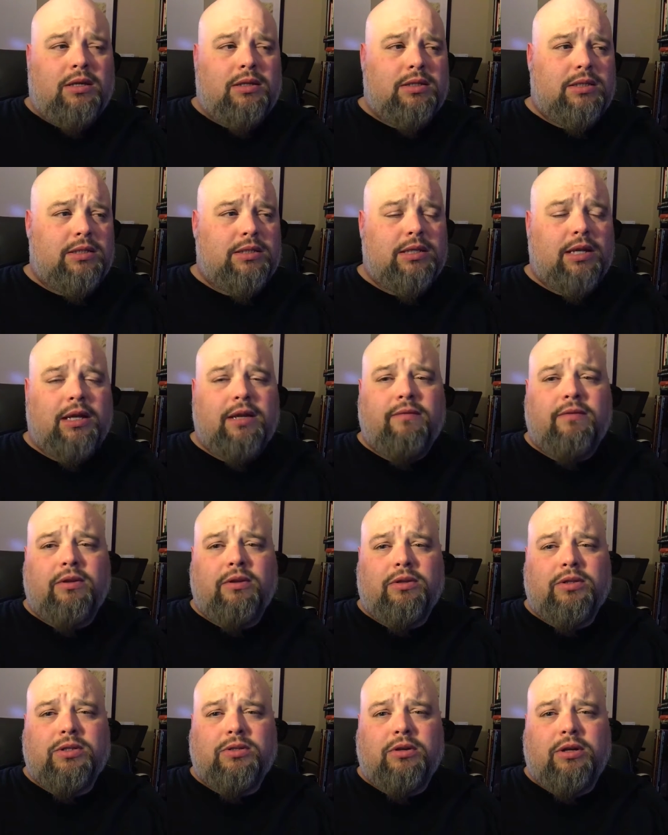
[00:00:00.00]
Society of
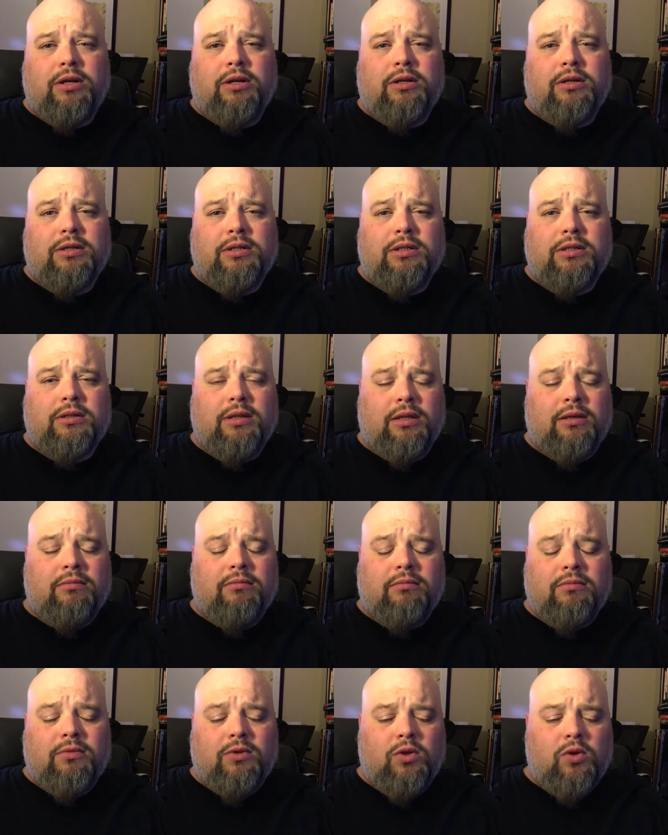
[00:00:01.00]
Illustrators, like
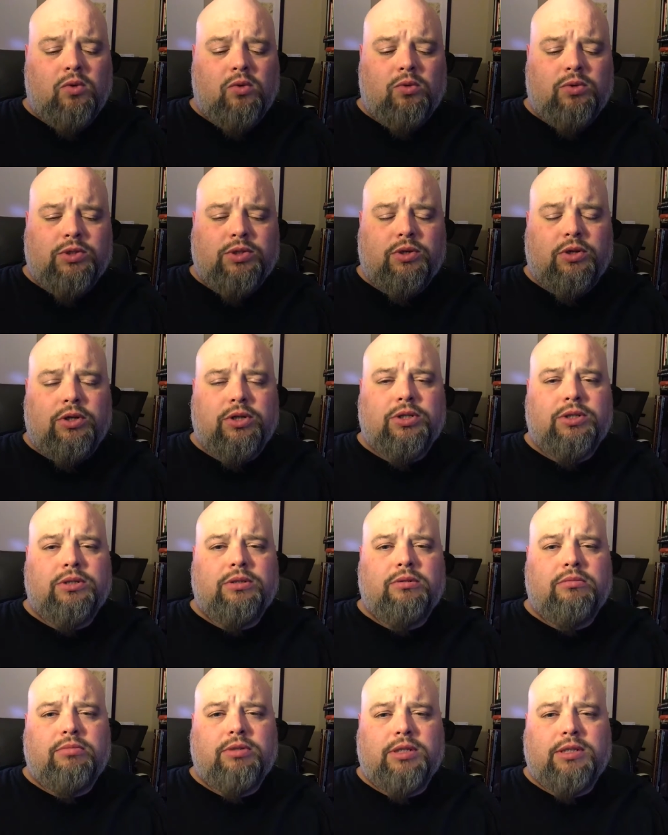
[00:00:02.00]
Google
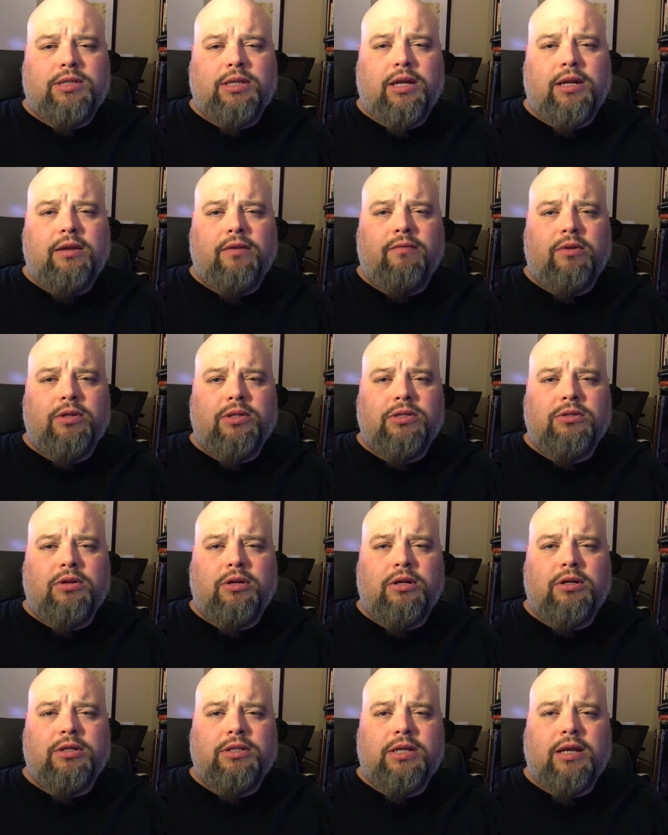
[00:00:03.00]
search Society of
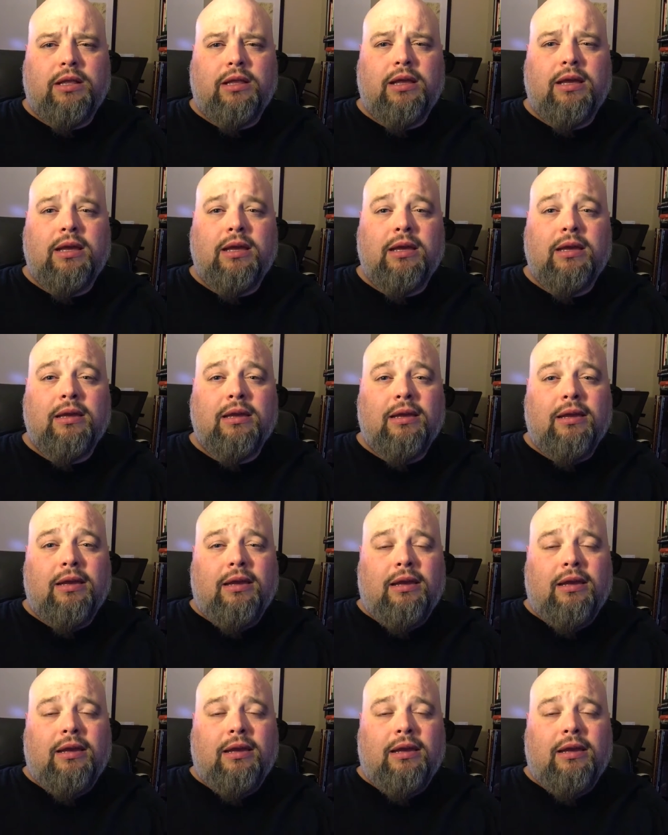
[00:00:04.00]
Illustrators LA,